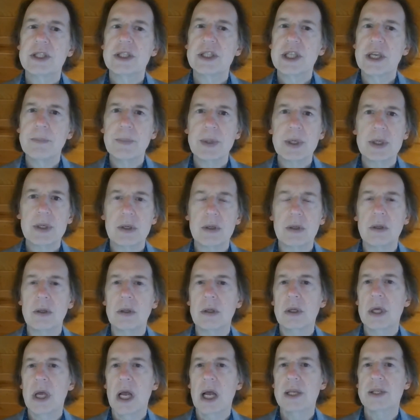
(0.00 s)

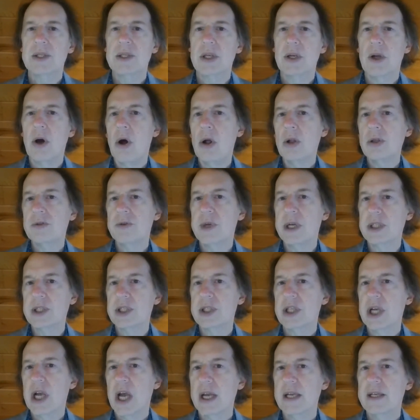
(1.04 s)
typical as an
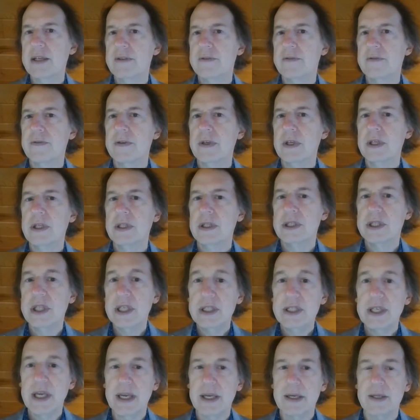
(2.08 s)
Aldrich kind of
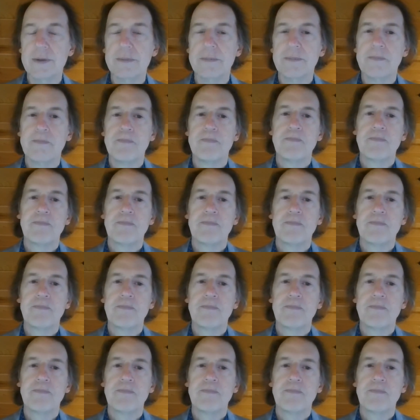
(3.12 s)
detail